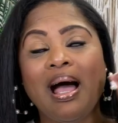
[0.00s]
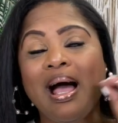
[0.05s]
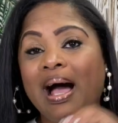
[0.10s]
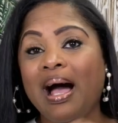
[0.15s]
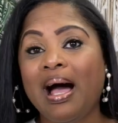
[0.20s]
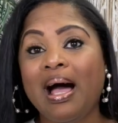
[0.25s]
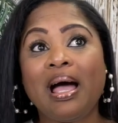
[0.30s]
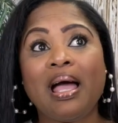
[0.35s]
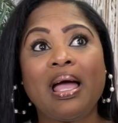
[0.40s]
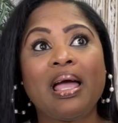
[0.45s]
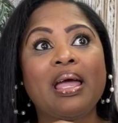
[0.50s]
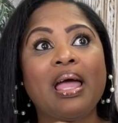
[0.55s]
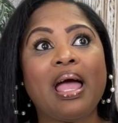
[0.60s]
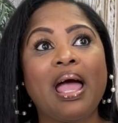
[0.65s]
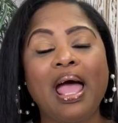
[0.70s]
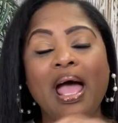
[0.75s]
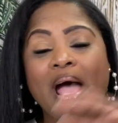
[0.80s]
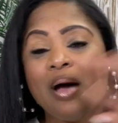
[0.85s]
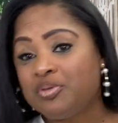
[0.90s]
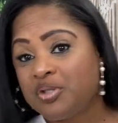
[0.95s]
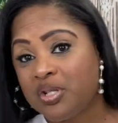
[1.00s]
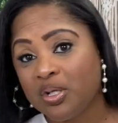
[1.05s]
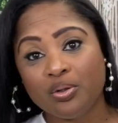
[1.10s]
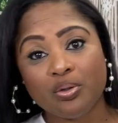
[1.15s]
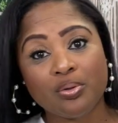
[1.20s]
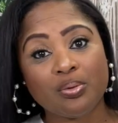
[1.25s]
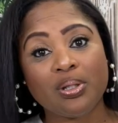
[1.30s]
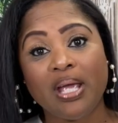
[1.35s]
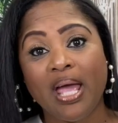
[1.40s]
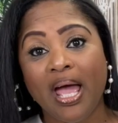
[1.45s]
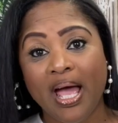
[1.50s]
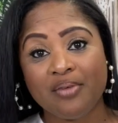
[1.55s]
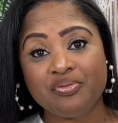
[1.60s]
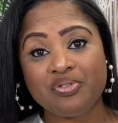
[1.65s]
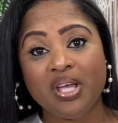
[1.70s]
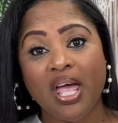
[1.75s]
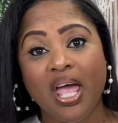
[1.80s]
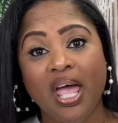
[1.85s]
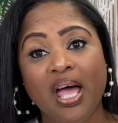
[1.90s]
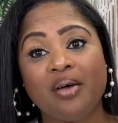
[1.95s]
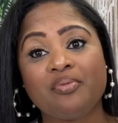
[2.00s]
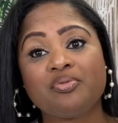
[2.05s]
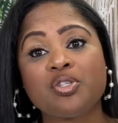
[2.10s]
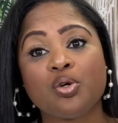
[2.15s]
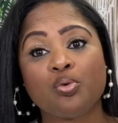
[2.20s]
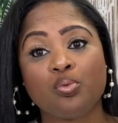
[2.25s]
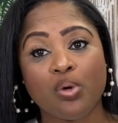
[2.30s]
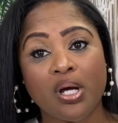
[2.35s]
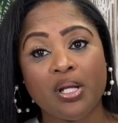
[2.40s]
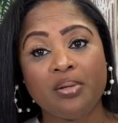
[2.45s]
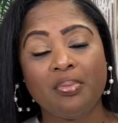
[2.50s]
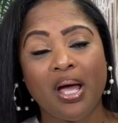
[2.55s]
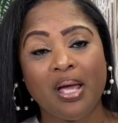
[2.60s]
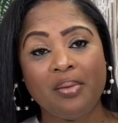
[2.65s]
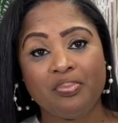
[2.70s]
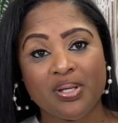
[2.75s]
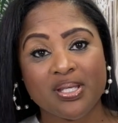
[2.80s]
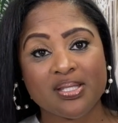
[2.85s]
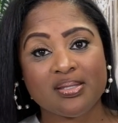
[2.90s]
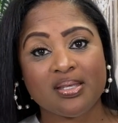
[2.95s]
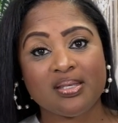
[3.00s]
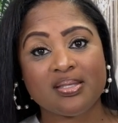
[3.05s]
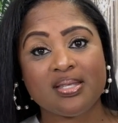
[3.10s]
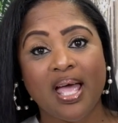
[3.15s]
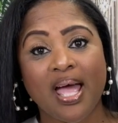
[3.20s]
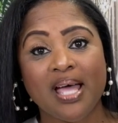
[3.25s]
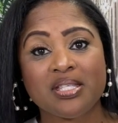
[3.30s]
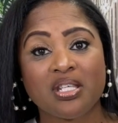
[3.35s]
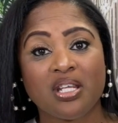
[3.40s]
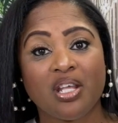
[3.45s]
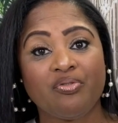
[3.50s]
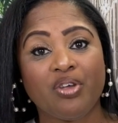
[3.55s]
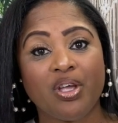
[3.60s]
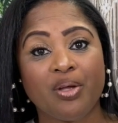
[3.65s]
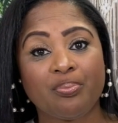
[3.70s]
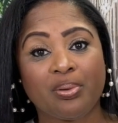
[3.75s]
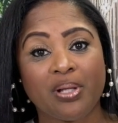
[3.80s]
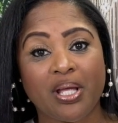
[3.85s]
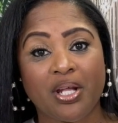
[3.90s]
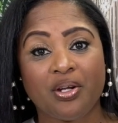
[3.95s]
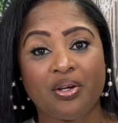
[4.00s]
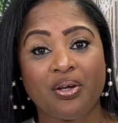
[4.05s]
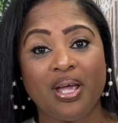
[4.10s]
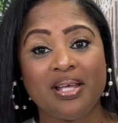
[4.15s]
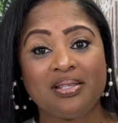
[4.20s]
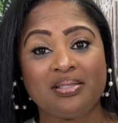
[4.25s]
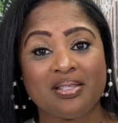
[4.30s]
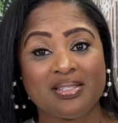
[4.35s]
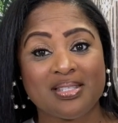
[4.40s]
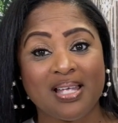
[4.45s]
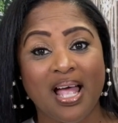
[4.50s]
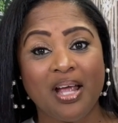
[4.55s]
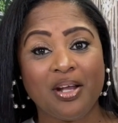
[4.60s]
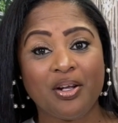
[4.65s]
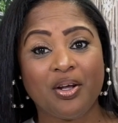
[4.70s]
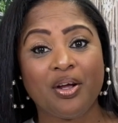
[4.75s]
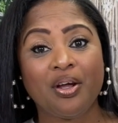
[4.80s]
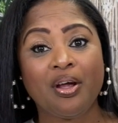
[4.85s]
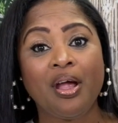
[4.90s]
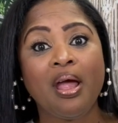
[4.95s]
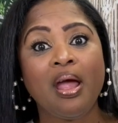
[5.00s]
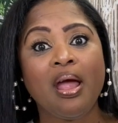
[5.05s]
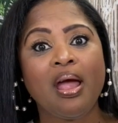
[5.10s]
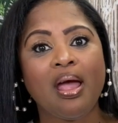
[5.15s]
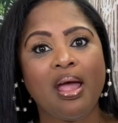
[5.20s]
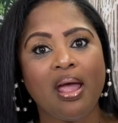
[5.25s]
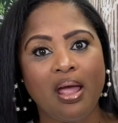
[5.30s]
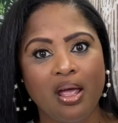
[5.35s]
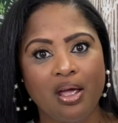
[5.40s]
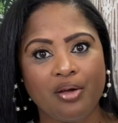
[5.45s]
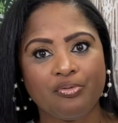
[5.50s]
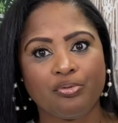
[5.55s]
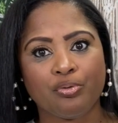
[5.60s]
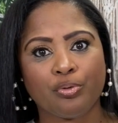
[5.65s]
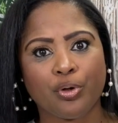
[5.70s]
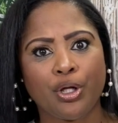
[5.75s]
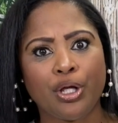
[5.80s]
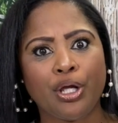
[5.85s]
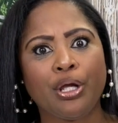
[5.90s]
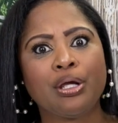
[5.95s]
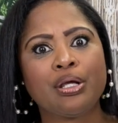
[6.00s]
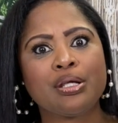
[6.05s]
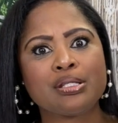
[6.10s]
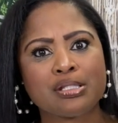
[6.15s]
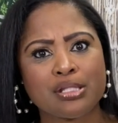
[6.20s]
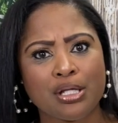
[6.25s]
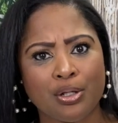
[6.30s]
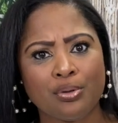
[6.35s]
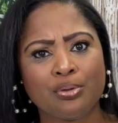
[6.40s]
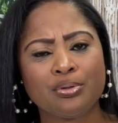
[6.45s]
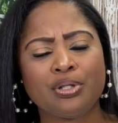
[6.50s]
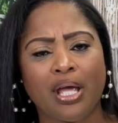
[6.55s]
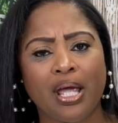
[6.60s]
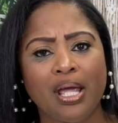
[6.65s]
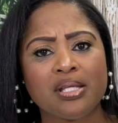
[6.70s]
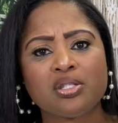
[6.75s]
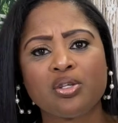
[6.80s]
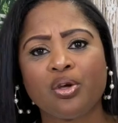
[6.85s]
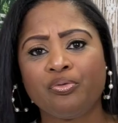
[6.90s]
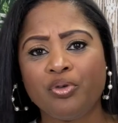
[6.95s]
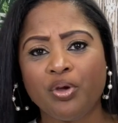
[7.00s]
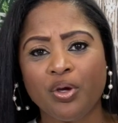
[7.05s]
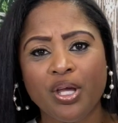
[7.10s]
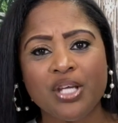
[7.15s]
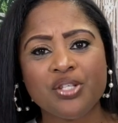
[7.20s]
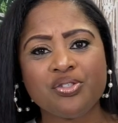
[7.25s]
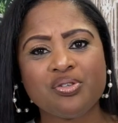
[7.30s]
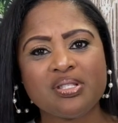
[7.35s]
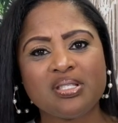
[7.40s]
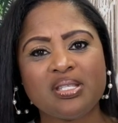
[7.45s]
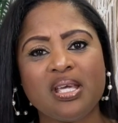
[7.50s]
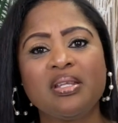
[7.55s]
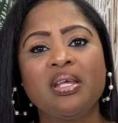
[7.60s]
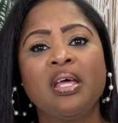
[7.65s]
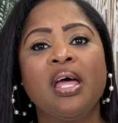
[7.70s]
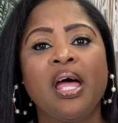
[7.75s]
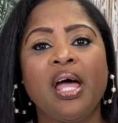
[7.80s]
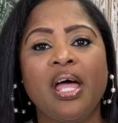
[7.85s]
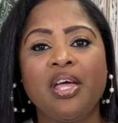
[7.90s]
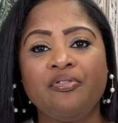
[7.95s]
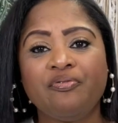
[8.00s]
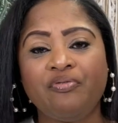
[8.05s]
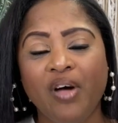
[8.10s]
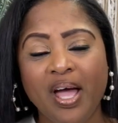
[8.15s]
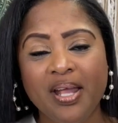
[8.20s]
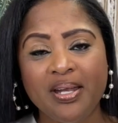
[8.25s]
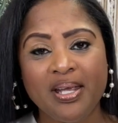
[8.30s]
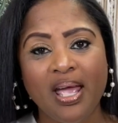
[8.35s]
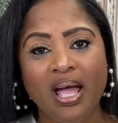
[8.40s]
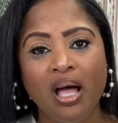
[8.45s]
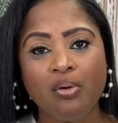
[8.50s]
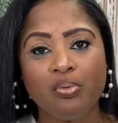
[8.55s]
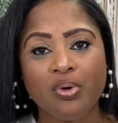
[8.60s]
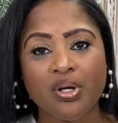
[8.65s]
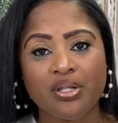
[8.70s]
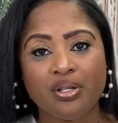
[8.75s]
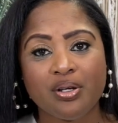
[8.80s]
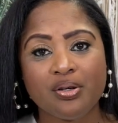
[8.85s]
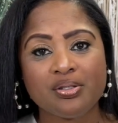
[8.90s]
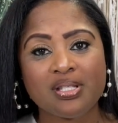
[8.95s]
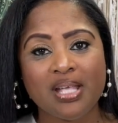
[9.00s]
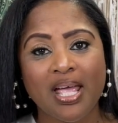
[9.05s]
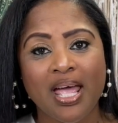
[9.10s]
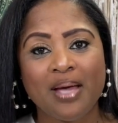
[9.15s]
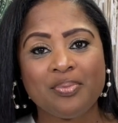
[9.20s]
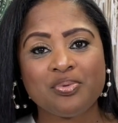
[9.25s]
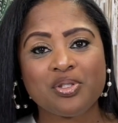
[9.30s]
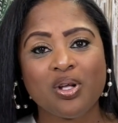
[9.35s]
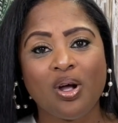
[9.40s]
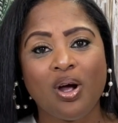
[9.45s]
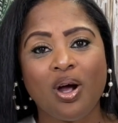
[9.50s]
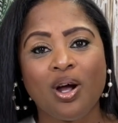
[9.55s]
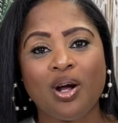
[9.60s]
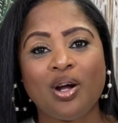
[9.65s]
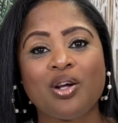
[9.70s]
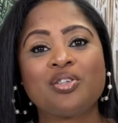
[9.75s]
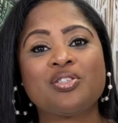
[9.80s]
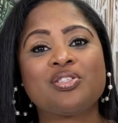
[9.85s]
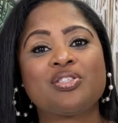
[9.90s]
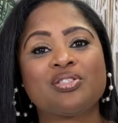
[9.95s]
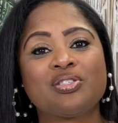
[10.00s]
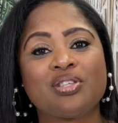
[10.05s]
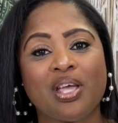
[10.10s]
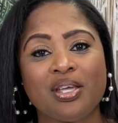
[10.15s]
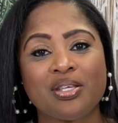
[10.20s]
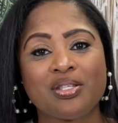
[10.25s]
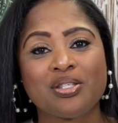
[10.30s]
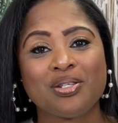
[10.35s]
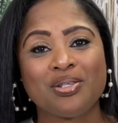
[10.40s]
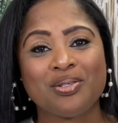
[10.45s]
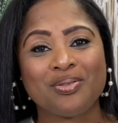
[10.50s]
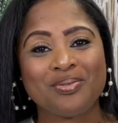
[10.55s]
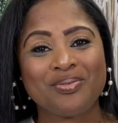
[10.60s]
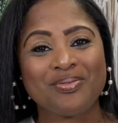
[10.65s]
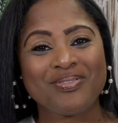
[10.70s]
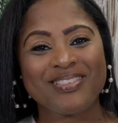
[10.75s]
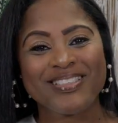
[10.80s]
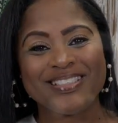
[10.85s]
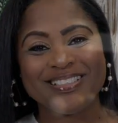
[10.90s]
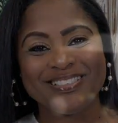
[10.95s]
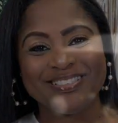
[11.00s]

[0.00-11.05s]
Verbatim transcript: I absolutely have to have to run my business as an event planner and designer every single day. So if you're interested in finding out what those apps are, stay tuned.